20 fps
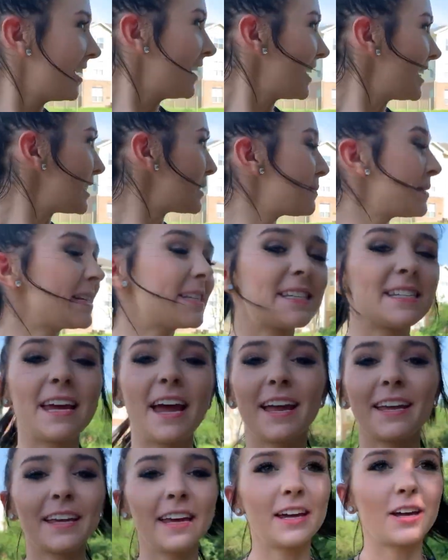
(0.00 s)
He's been
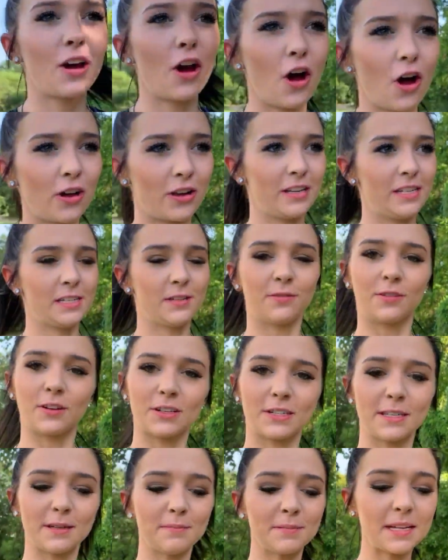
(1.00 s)
staying at Gaga's for
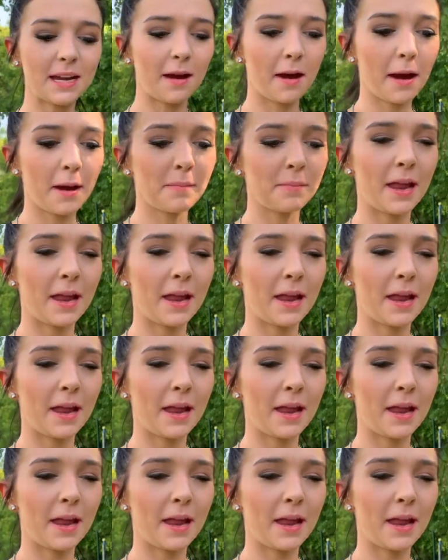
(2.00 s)
some time